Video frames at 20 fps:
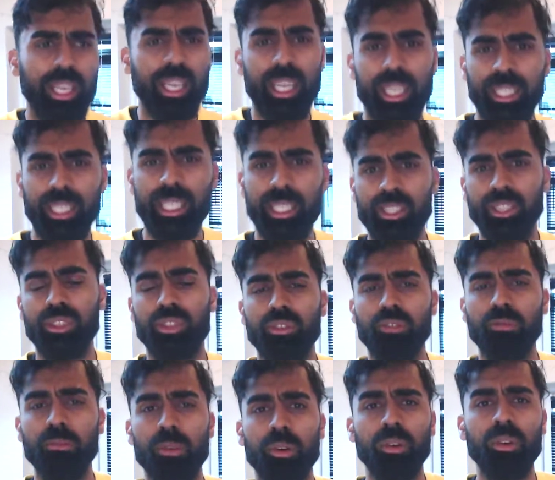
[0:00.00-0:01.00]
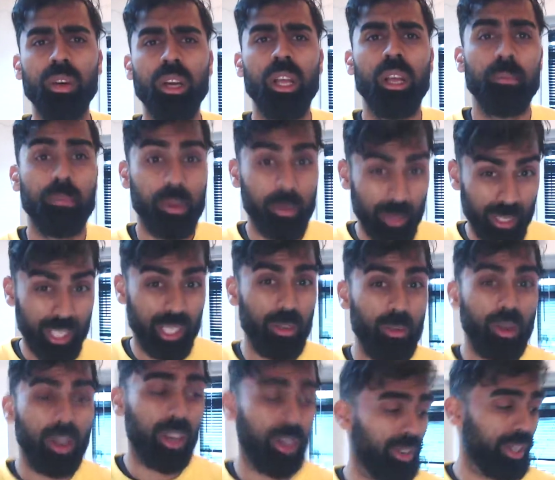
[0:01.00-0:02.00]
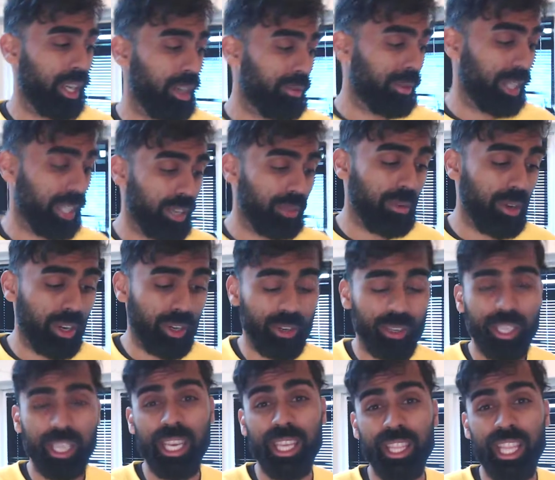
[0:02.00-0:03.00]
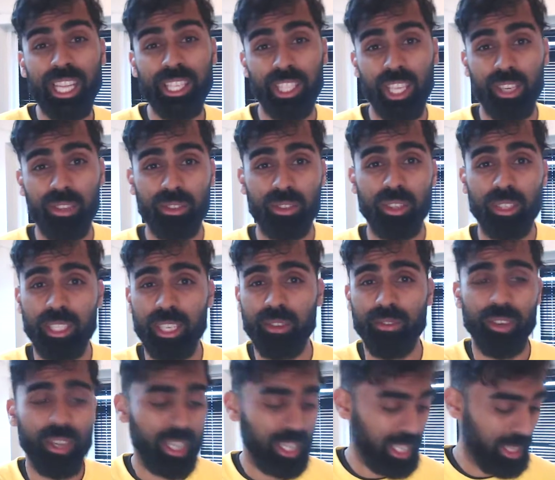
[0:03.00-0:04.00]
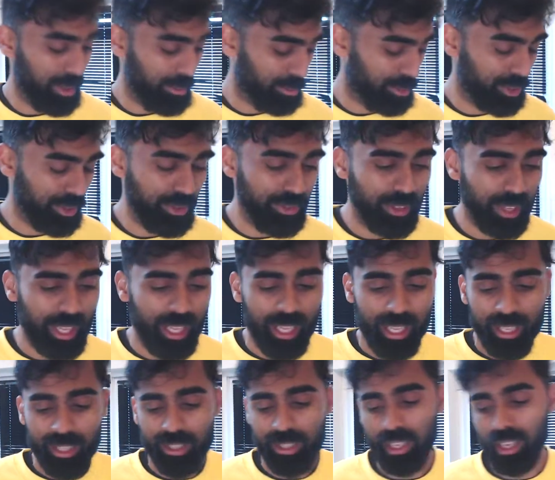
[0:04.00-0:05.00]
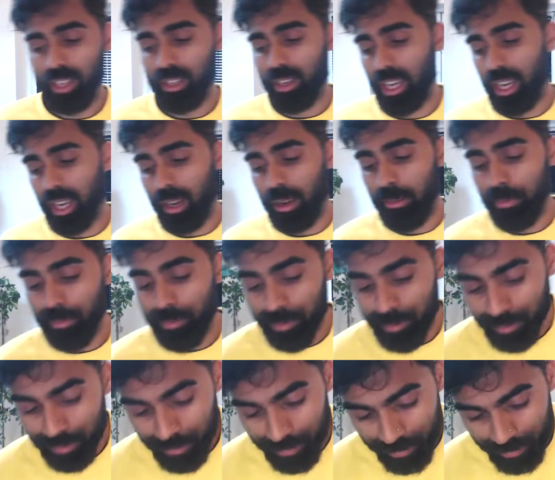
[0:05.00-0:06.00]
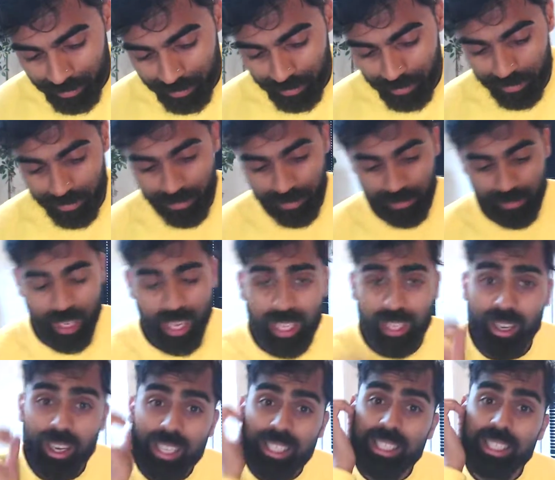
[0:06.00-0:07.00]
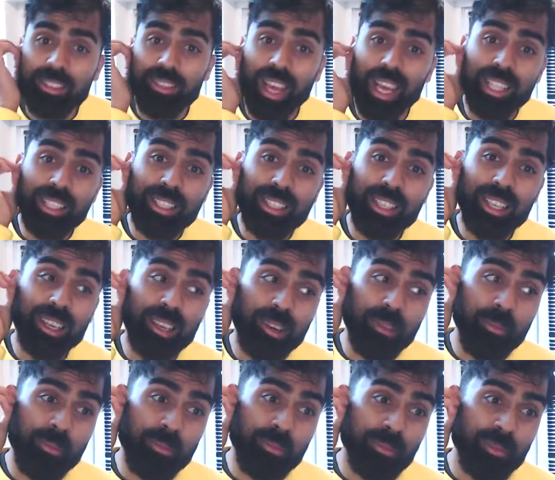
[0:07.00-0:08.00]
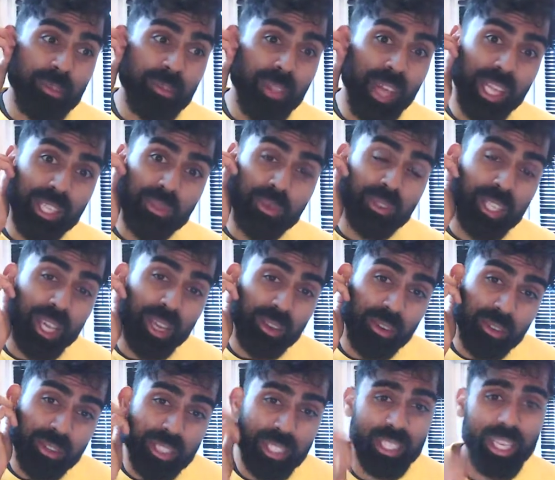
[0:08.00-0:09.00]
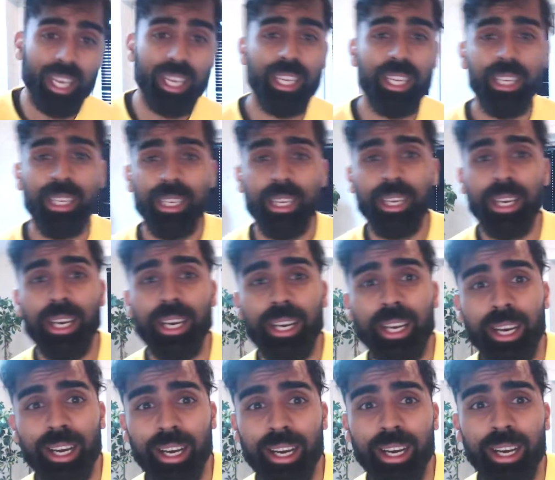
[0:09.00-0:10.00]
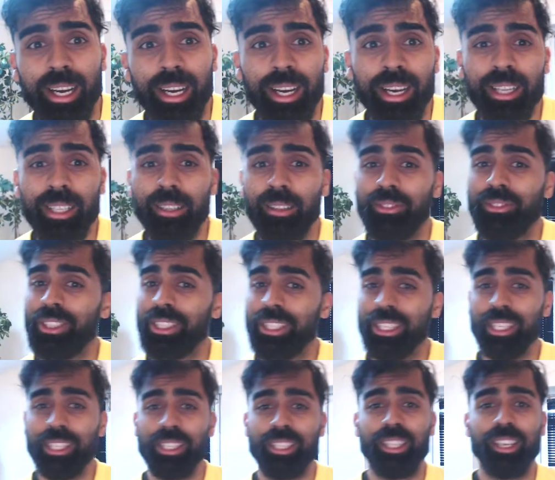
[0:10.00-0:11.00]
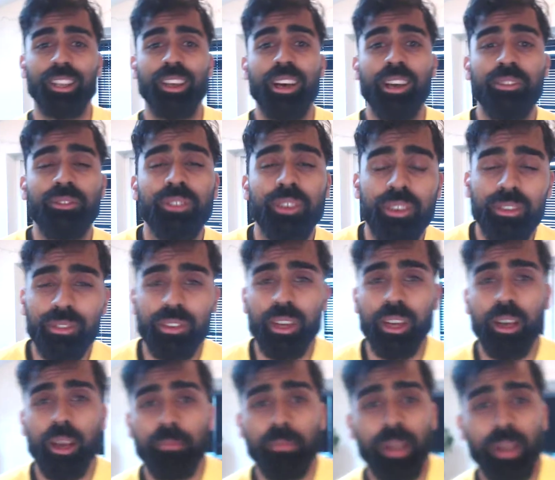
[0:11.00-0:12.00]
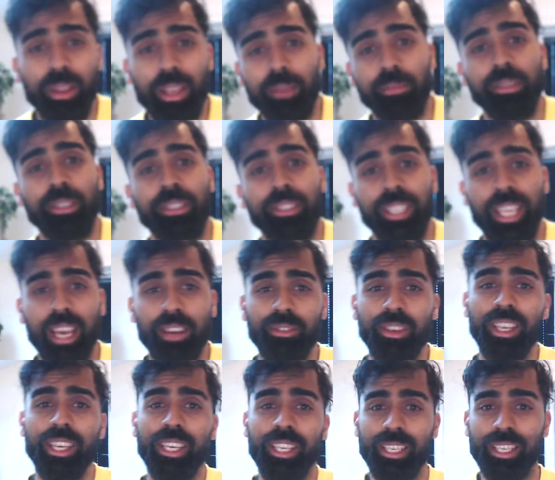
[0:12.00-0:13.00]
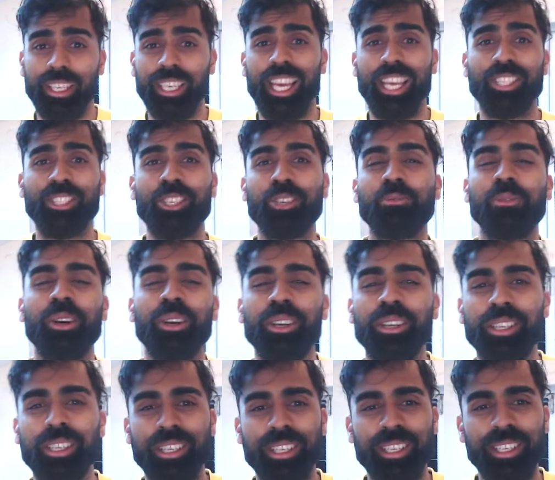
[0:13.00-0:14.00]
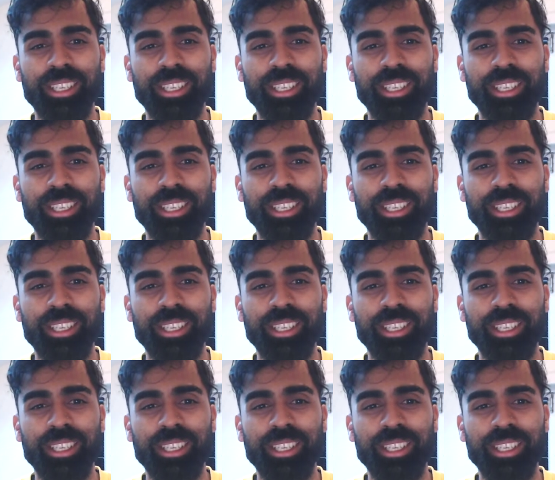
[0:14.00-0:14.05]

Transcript: It needs to do more, but we're going to work on it, and that's going to definitely improve. So yeah guys, that's what's going on today. This is the life of Pearl Lemon Cafe. Catch you tomorrow.